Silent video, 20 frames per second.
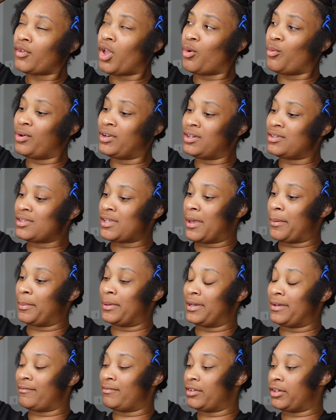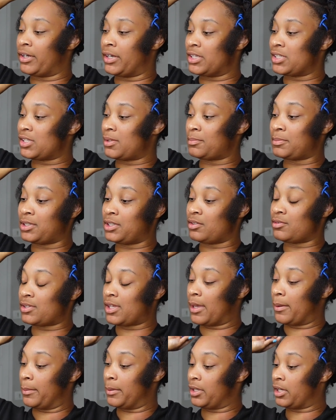what else happened after that? Something else
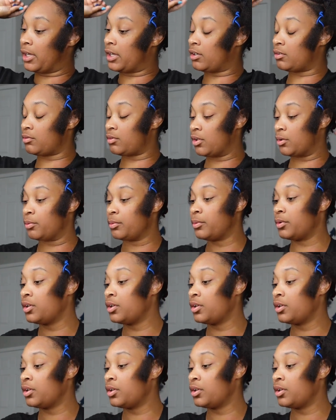happened, I don't know.